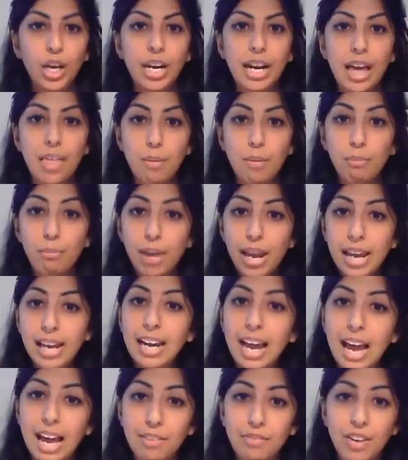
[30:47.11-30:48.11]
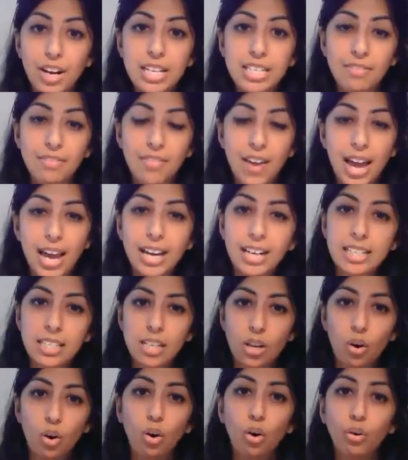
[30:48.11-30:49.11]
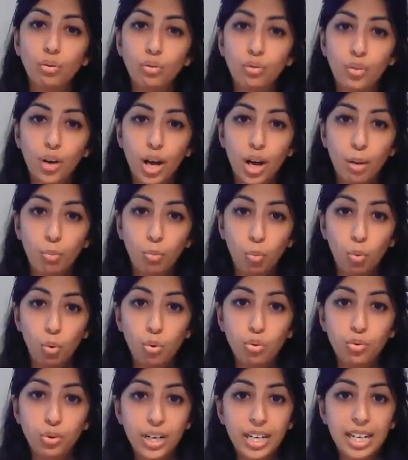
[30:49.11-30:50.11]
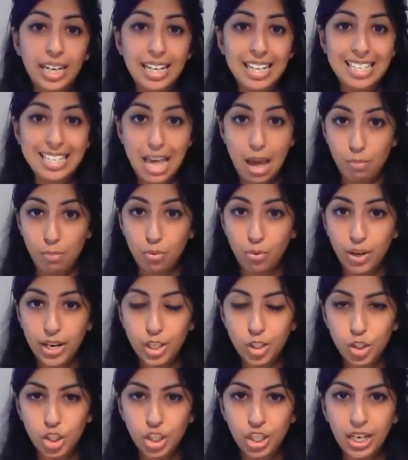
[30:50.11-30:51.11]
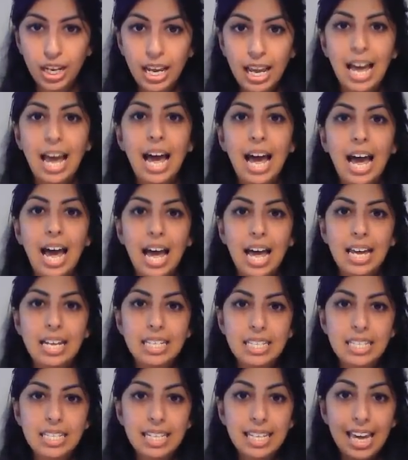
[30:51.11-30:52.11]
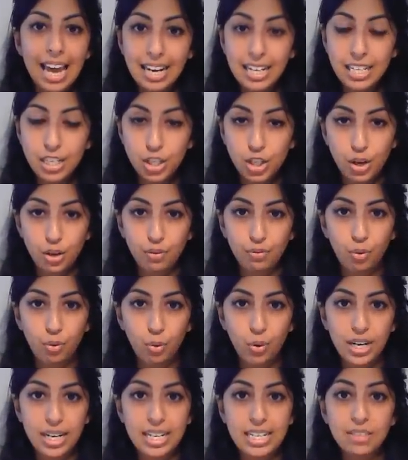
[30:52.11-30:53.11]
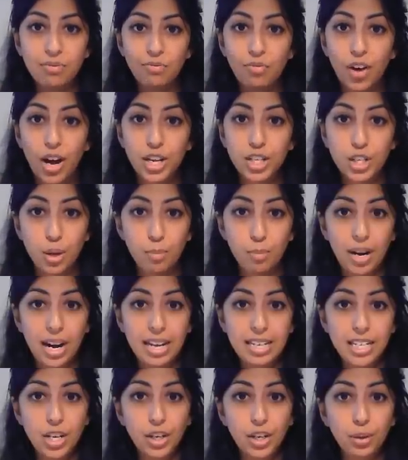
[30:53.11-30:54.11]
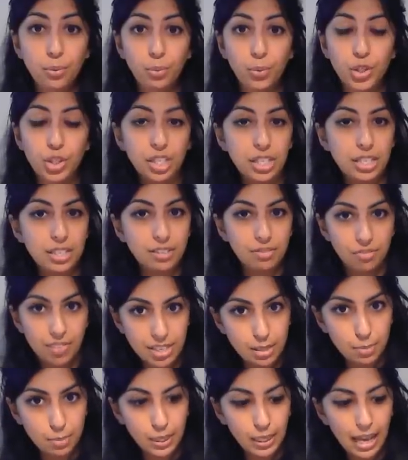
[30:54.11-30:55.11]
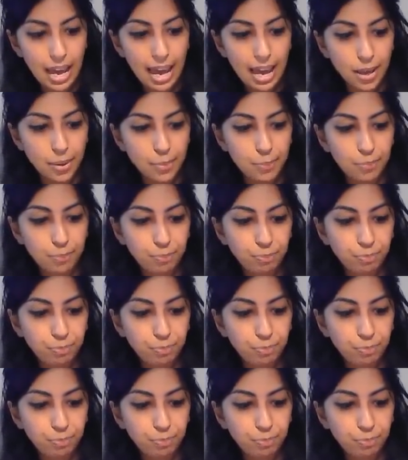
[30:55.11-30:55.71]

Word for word: Now, the main adverse effects of um, warfarin is hemorrhage, and the antidote for it is phytomenadione, which is vitamin K.